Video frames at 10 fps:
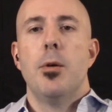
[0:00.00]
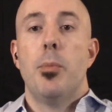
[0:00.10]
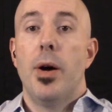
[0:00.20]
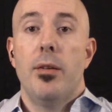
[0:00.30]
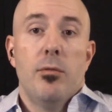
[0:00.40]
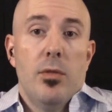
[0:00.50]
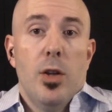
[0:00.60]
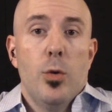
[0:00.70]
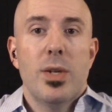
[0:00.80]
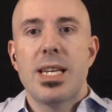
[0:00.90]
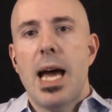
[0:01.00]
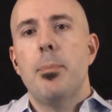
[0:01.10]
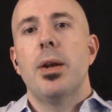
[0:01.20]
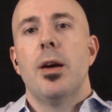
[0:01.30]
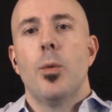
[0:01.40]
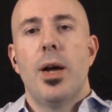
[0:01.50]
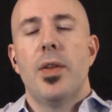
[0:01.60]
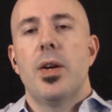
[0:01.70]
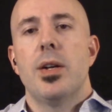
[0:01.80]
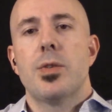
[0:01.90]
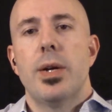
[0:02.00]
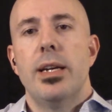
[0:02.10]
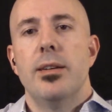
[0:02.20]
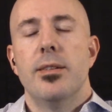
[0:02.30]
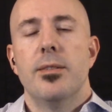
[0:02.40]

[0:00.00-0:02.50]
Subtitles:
But look what's happening around the country.